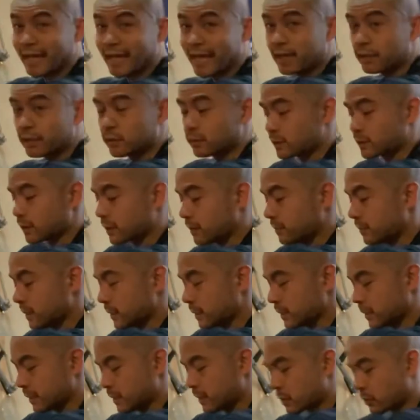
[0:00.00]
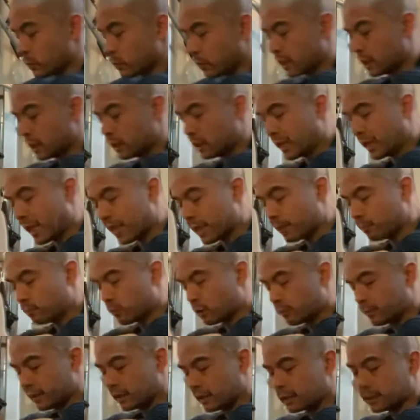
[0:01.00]
ankle stability as well and
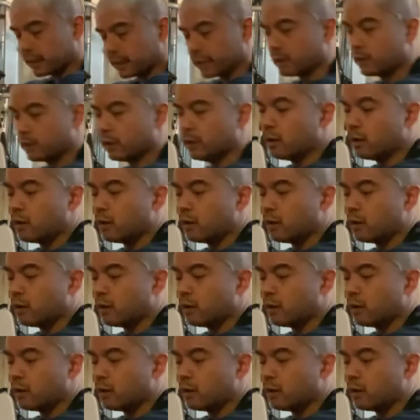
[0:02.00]
mobility.